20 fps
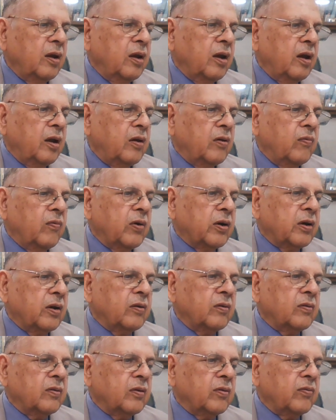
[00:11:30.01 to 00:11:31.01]
And what
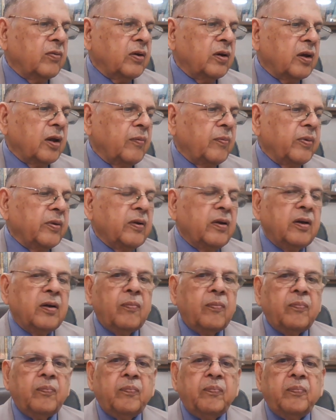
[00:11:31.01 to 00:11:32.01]
happens
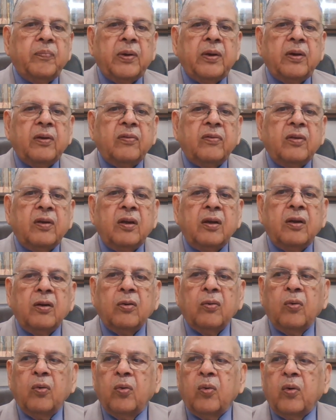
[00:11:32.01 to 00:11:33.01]
in
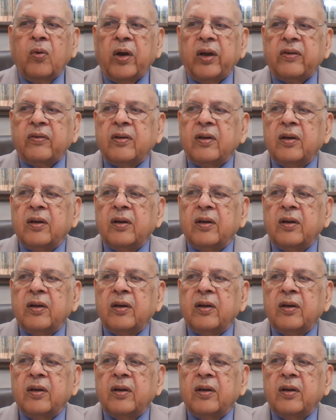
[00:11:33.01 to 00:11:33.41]
PCOS?